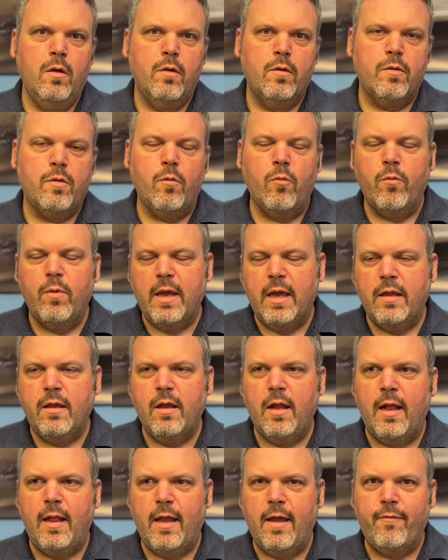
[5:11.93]
So when we get
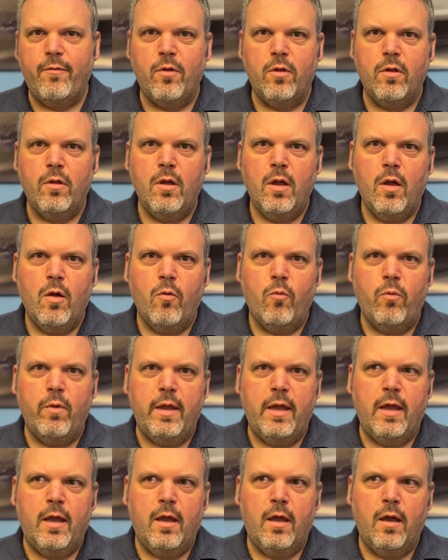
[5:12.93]
to that level,
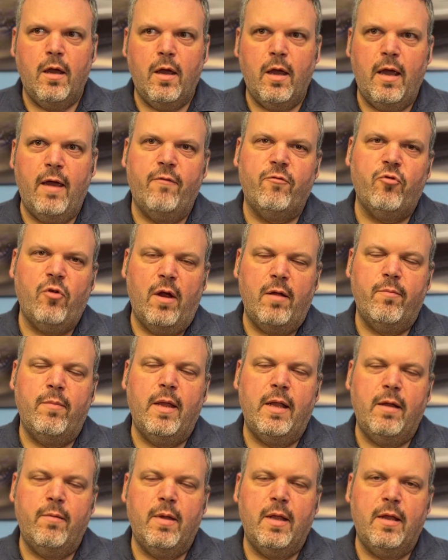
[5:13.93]
we have tried
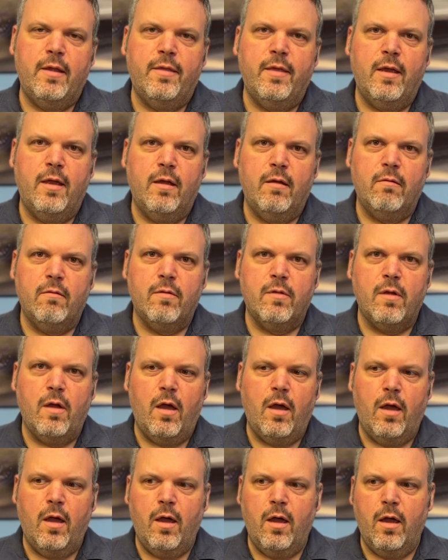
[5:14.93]
many things.
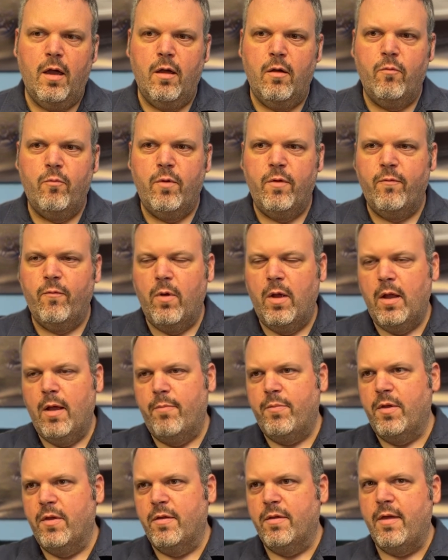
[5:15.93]
We've went
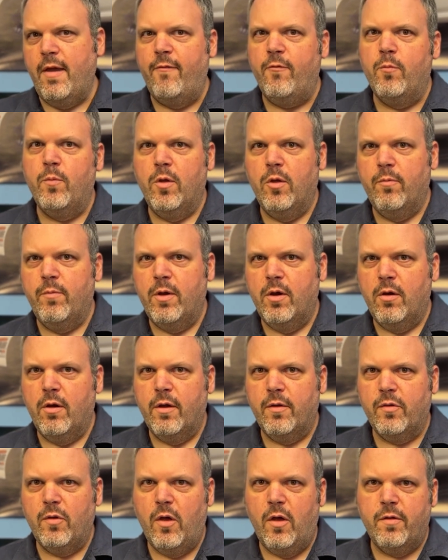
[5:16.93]
up to
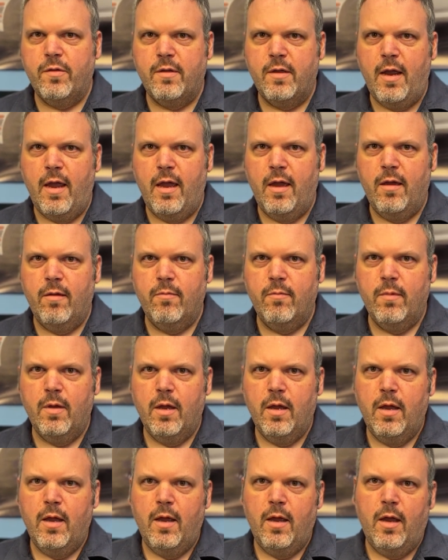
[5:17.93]
7mm exhaust stem
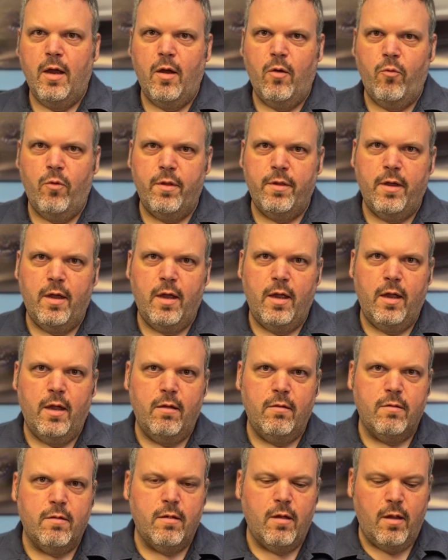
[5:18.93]
with
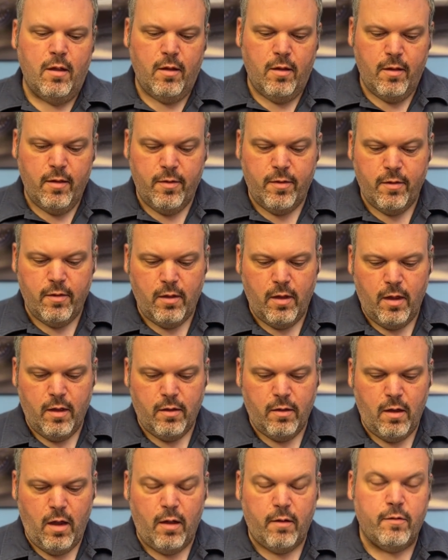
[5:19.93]
a, and this is a
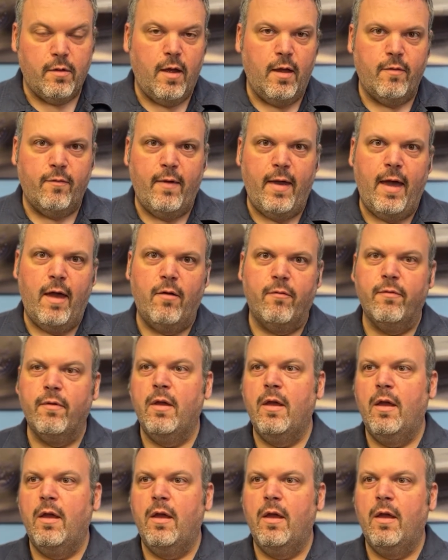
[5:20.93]
stock size valve.